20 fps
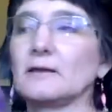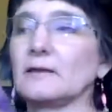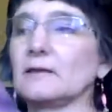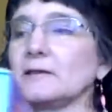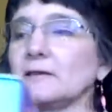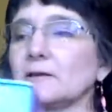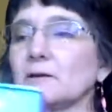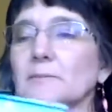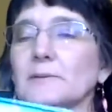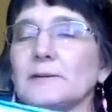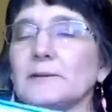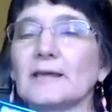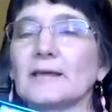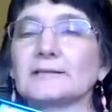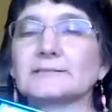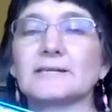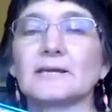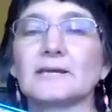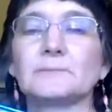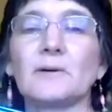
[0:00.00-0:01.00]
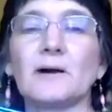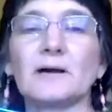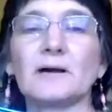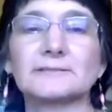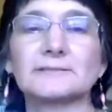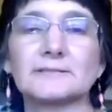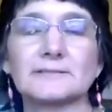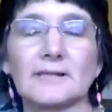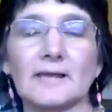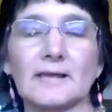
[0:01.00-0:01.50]
it'll be like 10
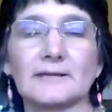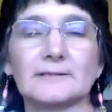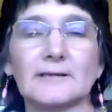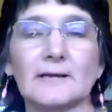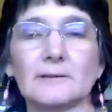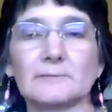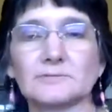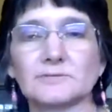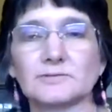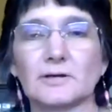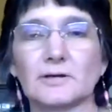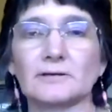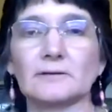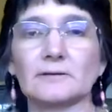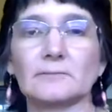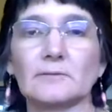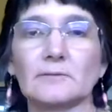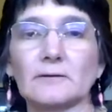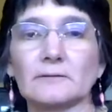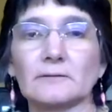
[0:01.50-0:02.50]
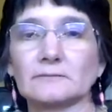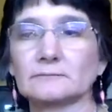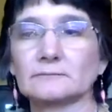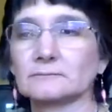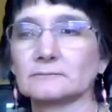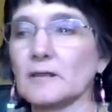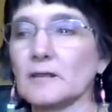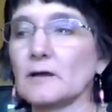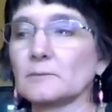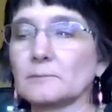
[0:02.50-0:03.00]
boxes lined up straight in a row,
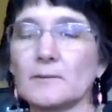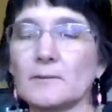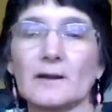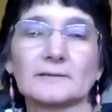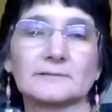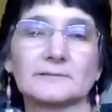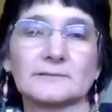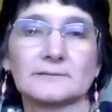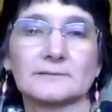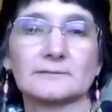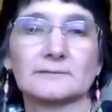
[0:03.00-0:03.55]
long boxes.